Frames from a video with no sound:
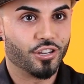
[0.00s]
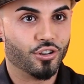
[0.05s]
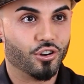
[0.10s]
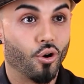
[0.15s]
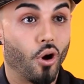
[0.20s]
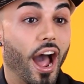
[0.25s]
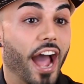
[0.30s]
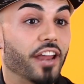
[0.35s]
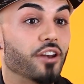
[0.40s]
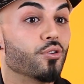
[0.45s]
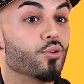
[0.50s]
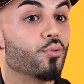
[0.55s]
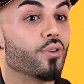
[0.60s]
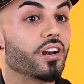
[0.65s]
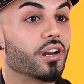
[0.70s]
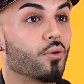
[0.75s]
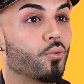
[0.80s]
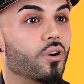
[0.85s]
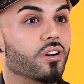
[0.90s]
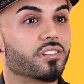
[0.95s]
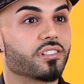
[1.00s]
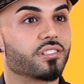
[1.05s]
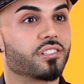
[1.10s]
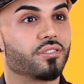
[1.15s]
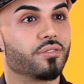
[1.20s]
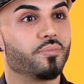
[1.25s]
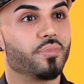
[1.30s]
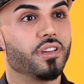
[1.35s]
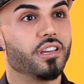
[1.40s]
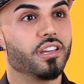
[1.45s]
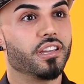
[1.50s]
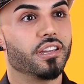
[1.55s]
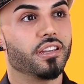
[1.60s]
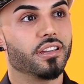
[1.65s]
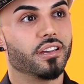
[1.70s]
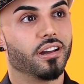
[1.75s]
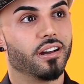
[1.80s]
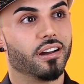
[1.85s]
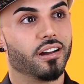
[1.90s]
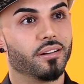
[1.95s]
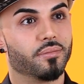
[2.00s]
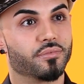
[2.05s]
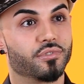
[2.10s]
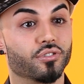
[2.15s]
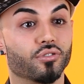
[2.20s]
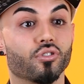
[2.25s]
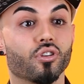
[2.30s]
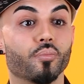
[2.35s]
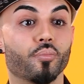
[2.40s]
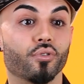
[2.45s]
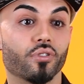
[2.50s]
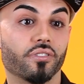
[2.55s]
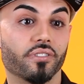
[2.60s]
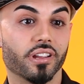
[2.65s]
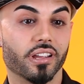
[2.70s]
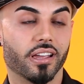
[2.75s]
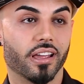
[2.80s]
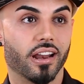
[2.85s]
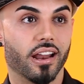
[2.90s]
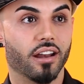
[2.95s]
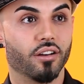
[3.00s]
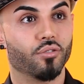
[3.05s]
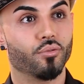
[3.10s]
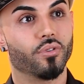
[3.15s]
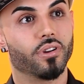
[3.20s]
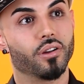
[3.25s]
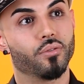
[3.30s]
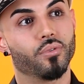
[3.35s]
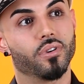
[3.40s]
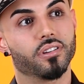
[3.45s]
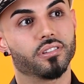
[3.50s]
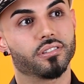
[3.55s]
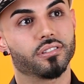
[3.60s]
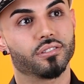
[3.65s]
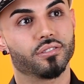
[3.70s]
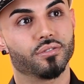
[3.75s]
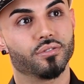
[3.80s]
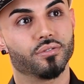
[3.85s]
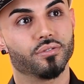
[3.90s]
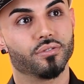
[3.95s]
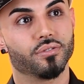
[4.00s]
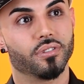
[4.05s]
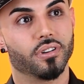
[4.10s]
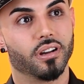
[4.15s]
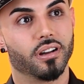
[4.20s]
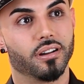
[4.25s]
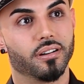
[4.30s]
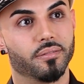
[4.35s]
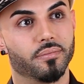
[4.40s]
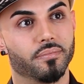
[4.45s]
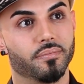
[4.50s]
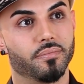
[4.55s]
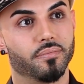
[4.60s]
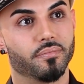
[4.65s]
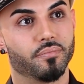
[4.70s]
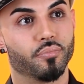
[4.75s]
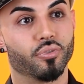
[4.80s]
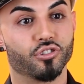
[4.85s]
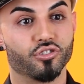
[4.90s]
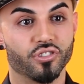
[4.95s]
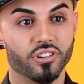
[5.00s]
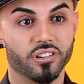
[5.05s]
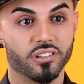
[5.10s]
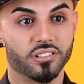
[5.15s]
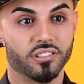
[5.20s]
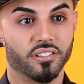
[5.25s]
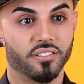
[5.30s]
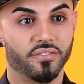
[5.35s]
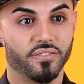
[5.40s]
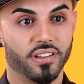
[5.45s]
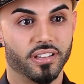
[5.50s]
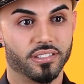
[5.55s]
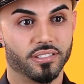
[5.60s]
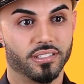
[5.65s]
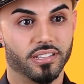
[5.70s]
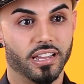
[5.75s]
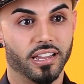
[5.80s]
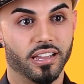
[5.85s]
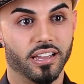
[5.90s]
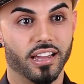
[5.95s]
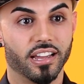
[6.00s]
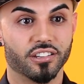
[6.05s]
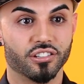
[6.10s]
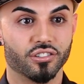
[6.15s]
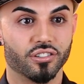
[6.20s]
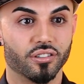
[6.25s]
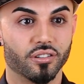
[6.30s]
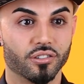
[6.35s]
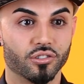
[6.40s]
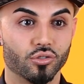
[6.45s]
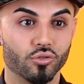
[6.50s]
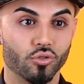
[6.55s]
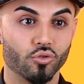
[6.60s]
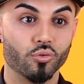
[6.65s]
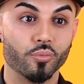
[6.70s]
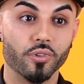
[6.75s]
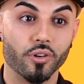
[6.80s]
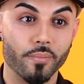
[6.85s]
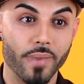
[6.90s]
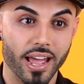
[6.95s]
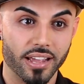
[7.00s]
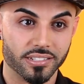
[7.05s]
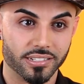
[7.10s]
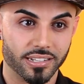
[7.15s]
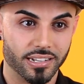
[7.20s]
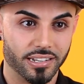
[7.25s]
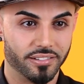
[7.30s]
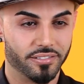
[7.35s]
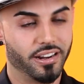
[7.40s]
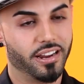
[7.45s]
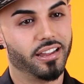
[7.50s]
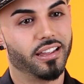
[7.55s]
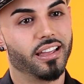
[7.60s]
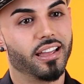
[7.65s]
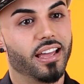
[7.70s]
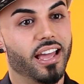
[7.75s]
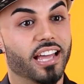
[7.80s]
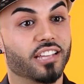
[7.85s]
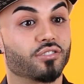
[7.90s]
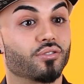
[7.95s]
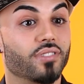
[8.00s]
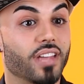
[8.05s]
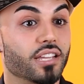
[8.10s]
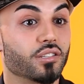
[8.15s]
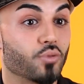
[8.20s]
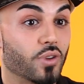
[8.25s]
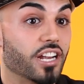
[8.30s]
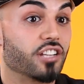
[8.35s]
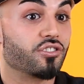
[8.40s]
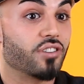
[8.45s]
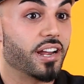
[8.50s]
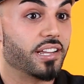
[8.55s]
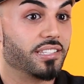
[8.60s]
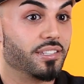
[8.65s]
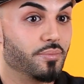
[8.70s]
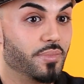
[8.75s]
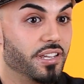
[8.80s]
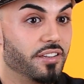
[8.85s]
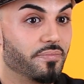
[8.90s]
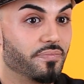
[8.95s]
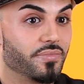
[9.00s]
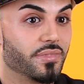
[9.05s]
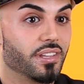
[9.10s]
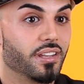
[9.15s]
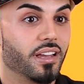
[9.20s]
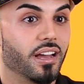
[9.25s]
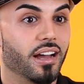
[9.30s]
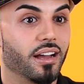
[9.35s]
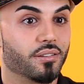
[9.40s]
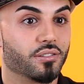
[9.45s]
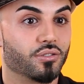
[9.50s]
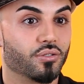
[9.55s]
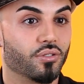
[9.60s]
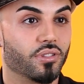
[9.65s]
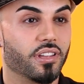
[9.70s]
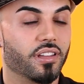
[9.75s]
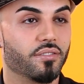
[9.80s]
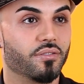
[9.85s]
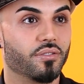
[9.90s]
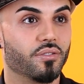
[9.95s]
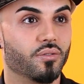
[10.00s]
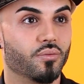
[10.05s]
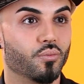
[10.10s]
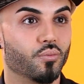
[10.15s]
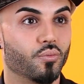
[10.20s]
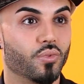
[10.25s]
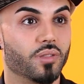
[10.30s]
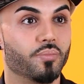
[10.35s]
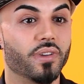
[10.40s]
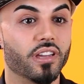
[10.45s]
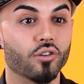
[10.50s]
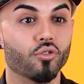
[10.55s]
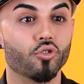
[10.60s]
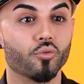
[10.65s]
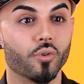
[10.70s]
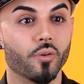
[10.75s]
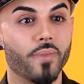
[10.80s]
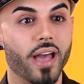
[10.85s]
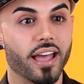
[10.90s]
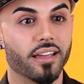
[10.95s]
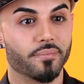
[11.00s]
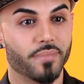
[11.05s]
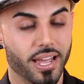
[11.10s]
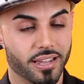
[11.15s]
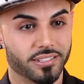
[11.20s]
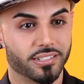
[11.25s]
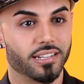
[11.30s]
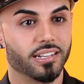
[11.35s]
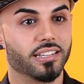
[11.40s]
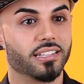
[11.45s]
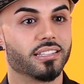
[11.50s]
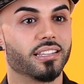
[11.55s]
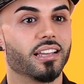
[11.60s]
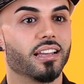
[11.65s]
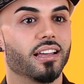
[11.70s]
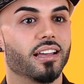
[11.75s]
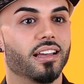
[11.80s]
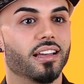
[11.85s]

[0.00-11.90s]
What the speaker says: You know, I knew what it was to be, to grow up Puerto Rican. I knew what it was to portray yourself as like extra uber masculine, right? And so that's what I tried to be. So then with being uber masculine,